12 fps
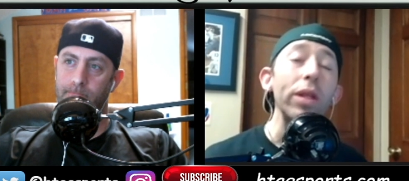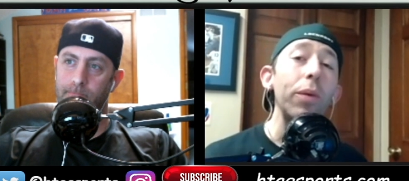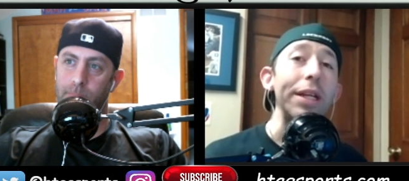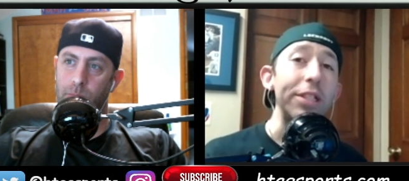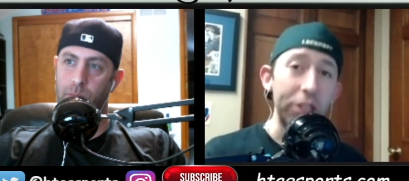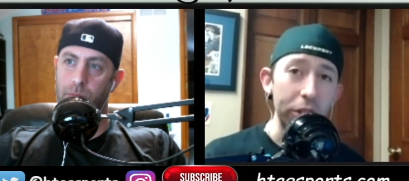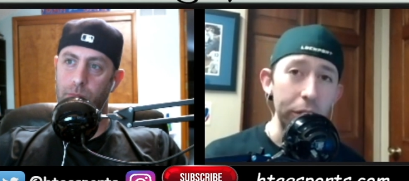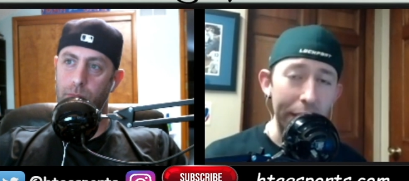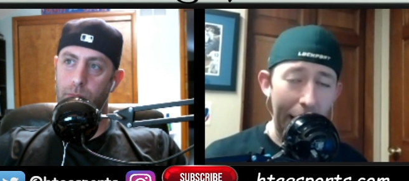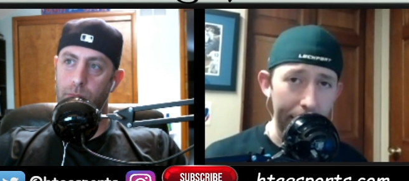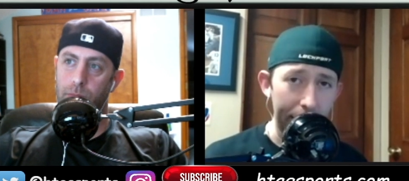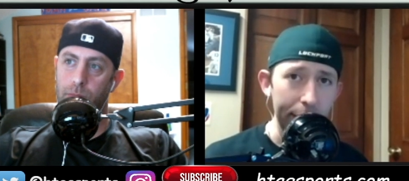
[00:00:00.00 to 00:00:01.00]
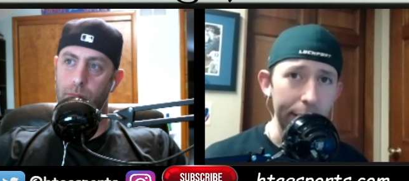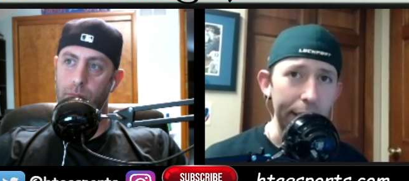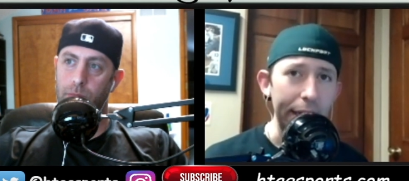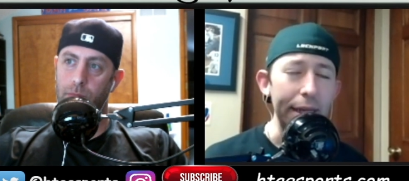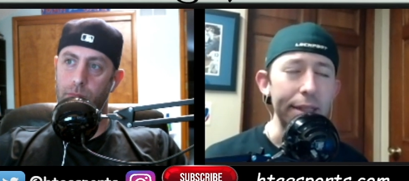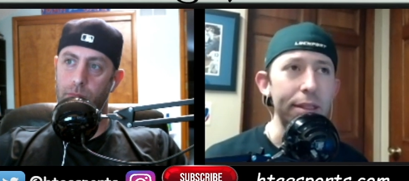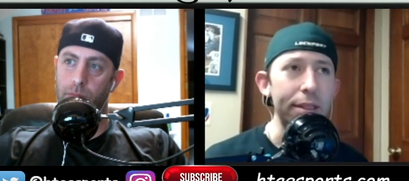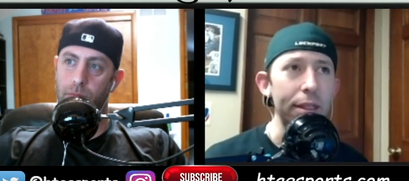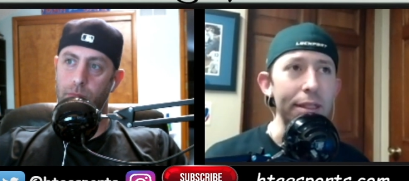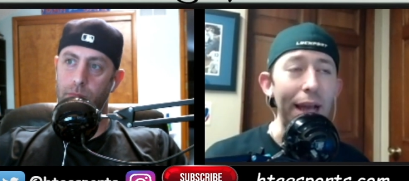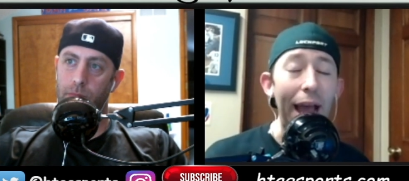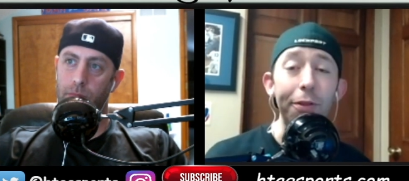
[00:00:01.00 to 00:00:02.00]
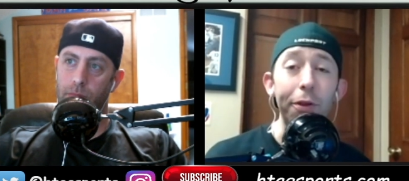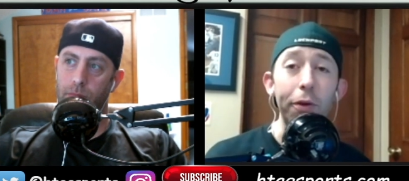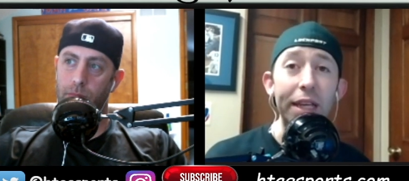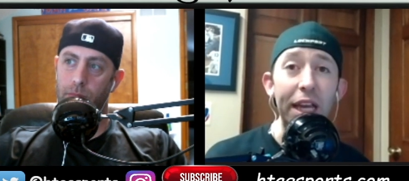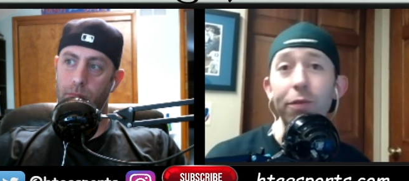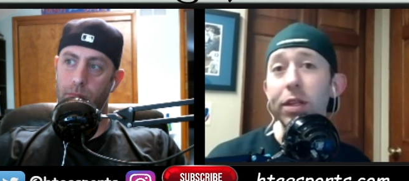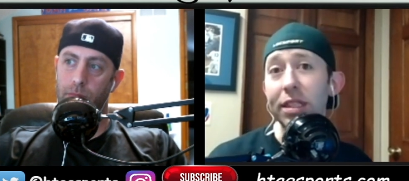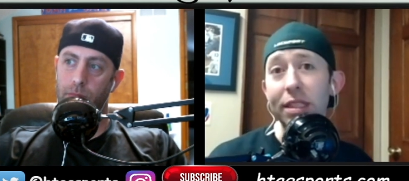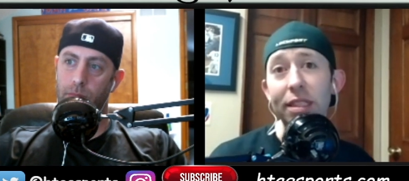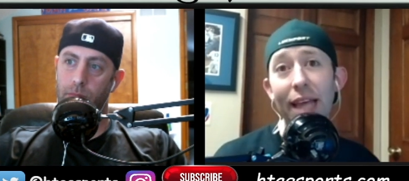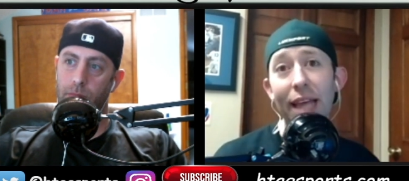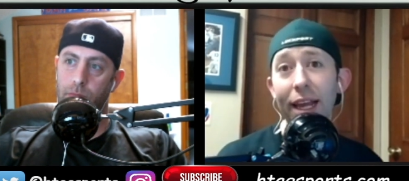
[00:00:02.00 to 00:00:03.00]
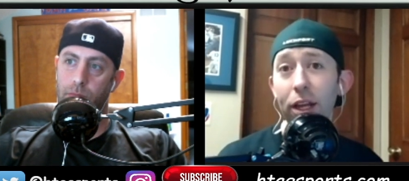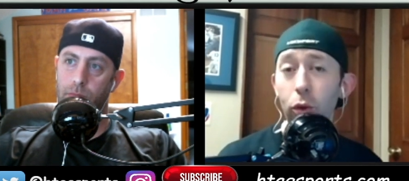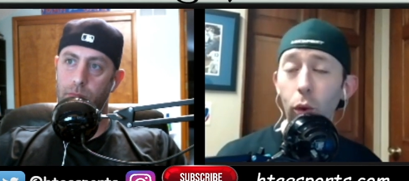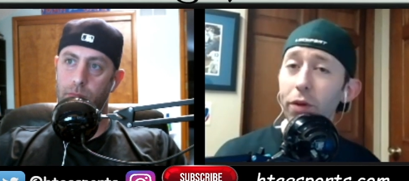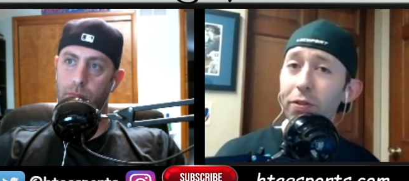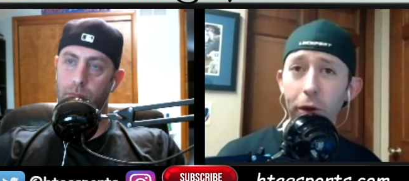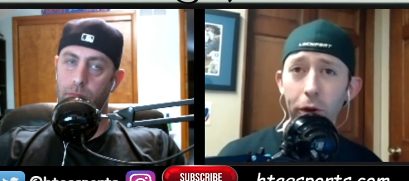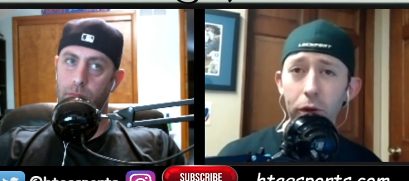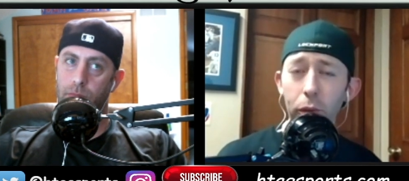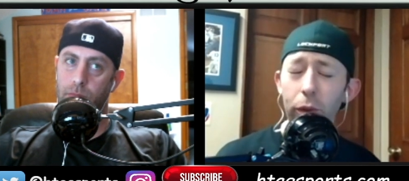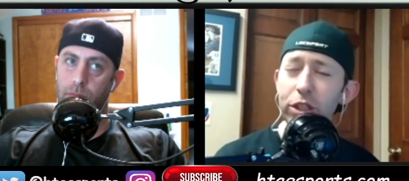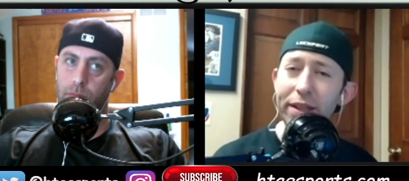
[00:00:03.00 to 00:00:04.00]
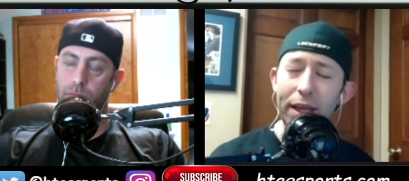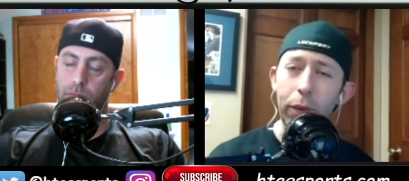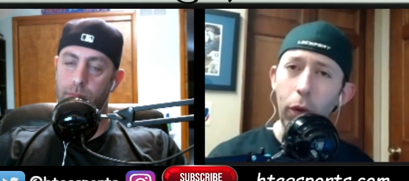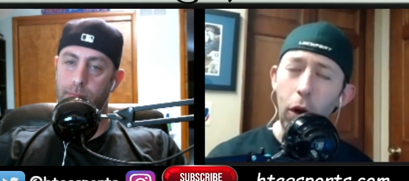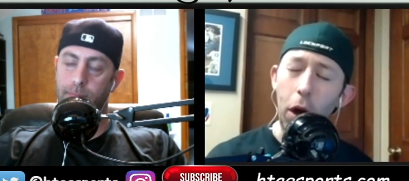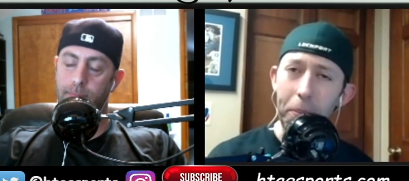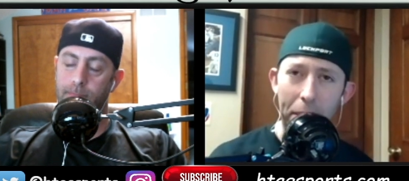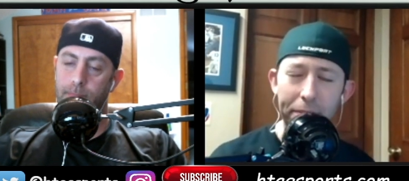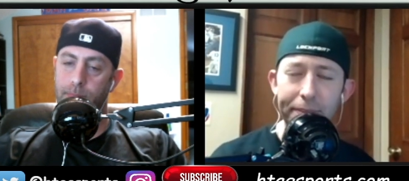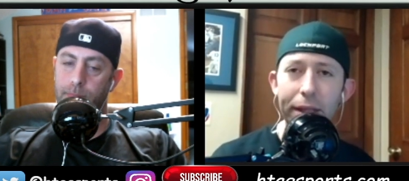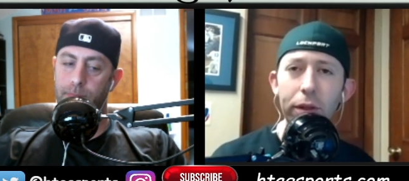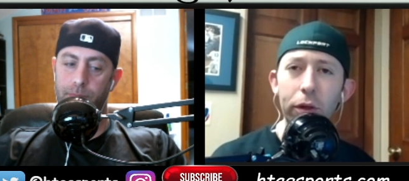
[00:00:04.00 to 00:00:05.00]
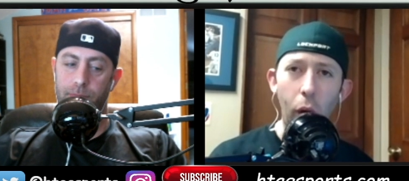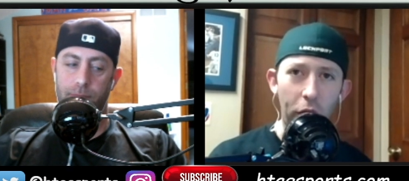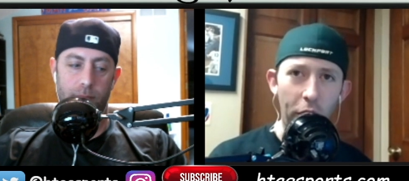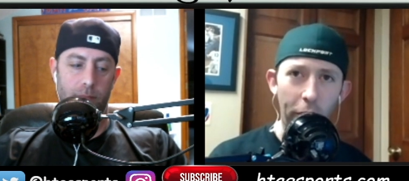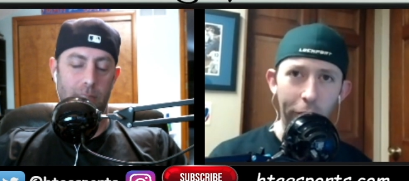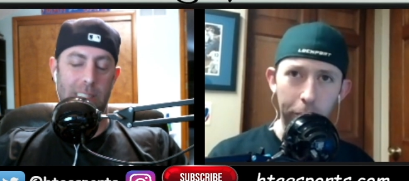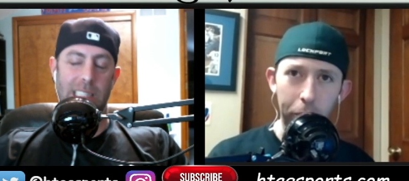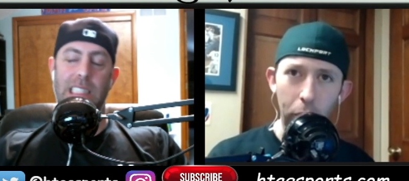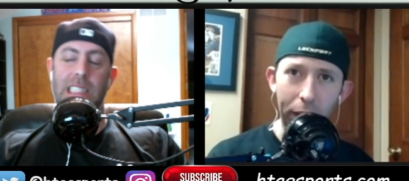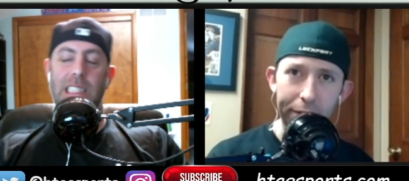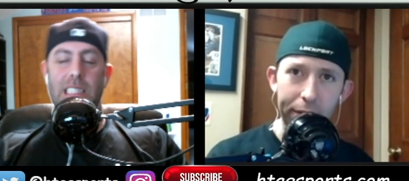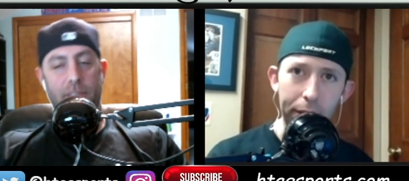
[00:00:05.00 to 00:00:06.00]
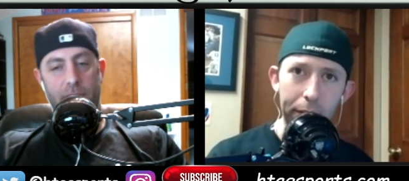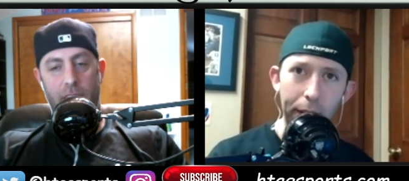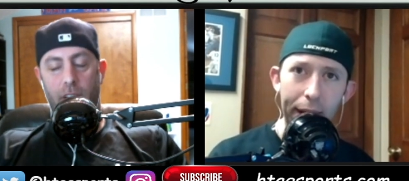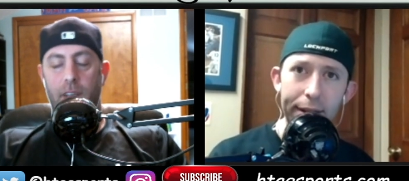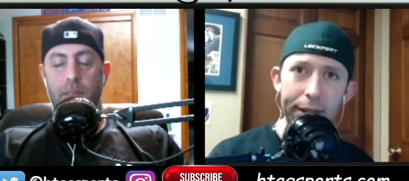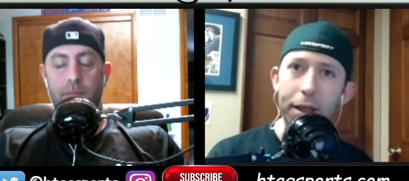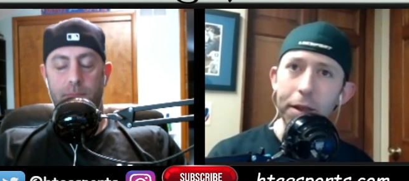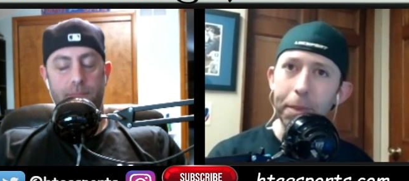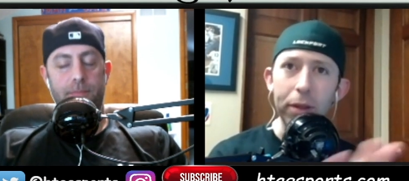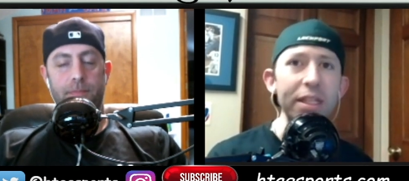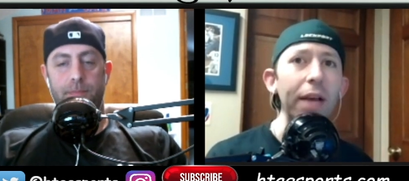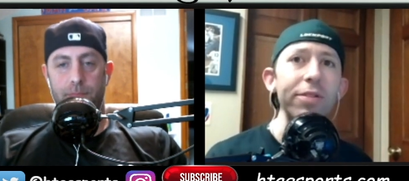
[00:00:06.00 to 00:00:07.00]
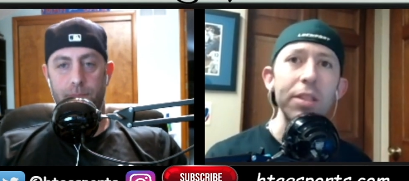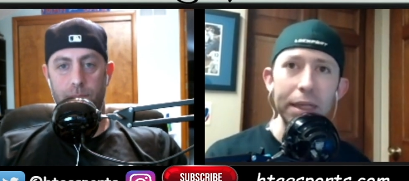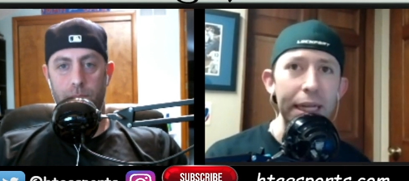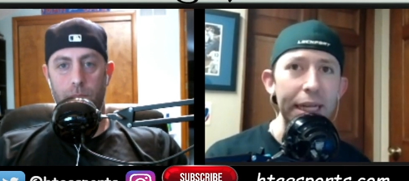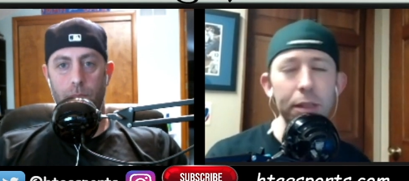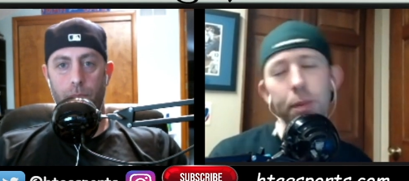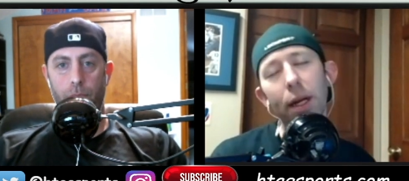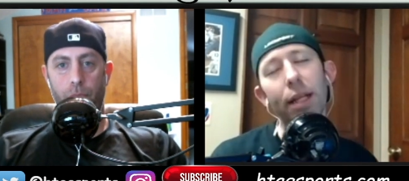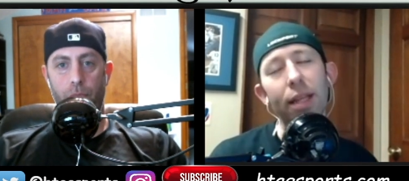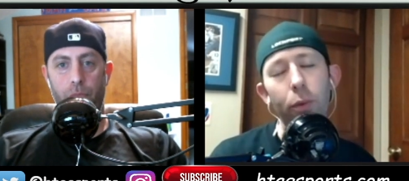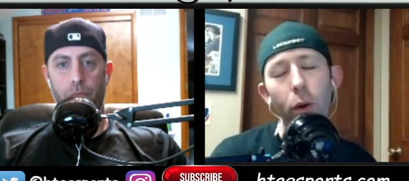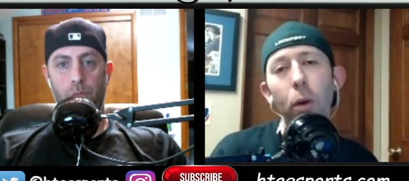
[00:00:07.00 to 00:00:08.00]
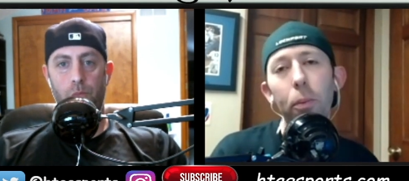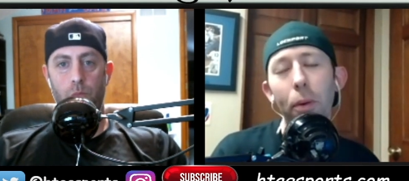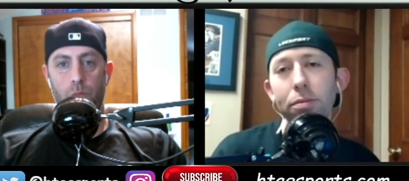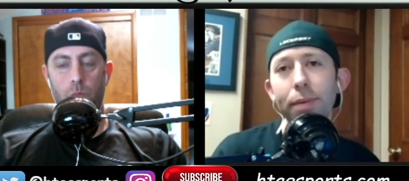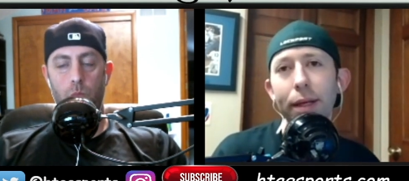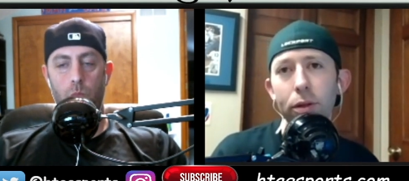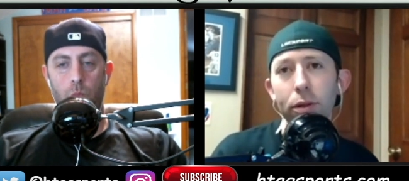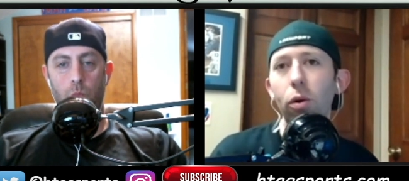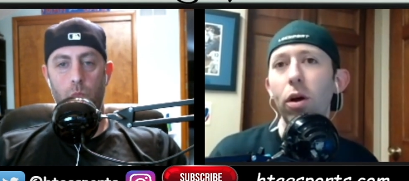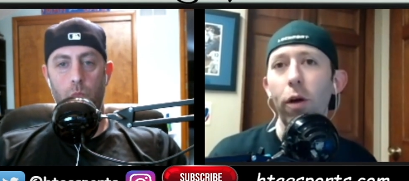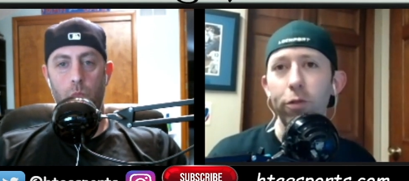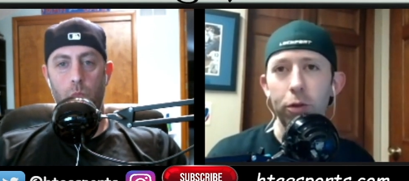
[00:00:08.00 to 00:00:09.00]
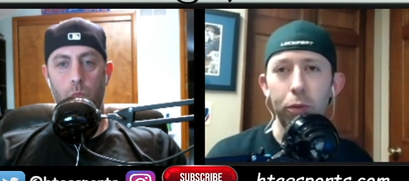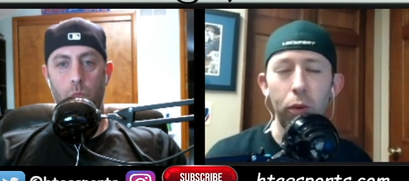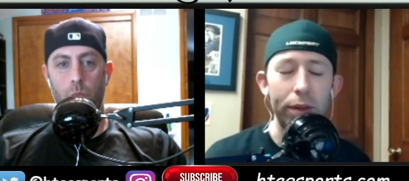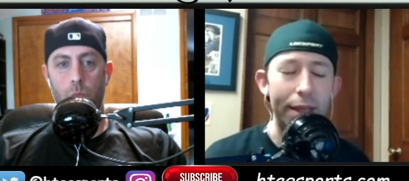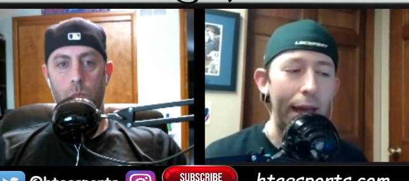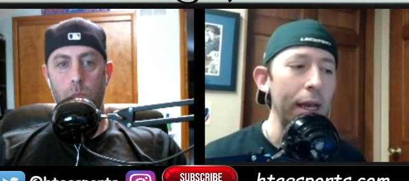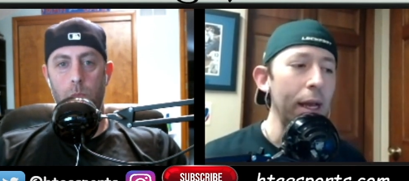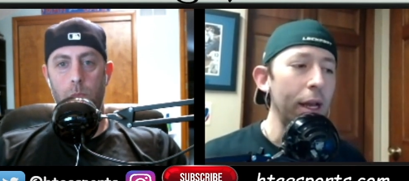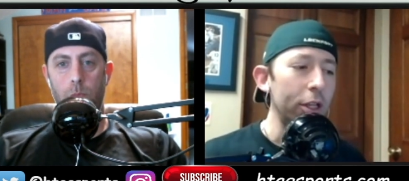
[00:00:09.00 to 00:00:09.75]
Speaker 1: way to do that is to either give a second or third, which I think we're all probably a little uncomfortable with, Very. right? Now, the Bills have some needs, but I think we're all probably a little uncomfortable with that.